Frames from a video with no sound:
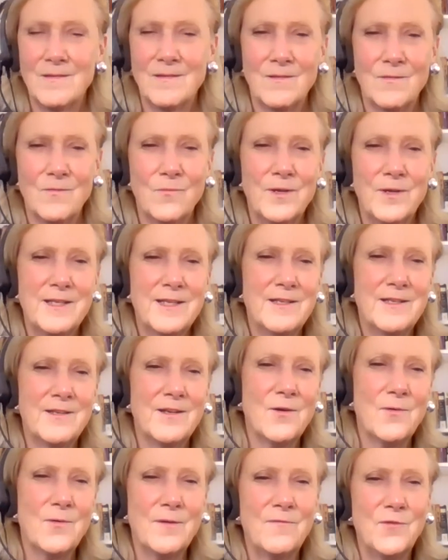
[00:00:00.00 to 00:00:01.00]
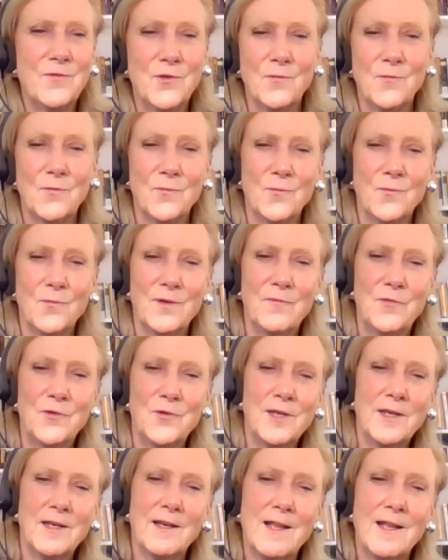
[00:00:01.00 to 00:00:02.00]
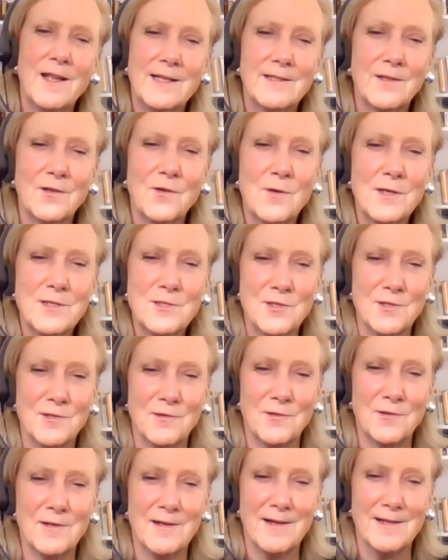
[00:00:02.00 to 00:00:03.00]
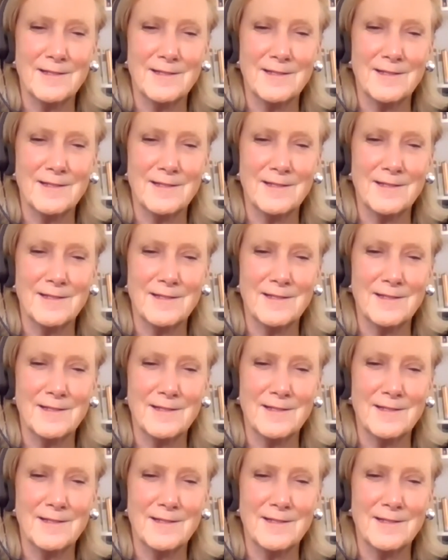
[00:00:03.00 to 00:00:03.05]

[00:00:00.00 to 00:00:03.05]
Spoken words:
We didn't know if you didn't like the question or not.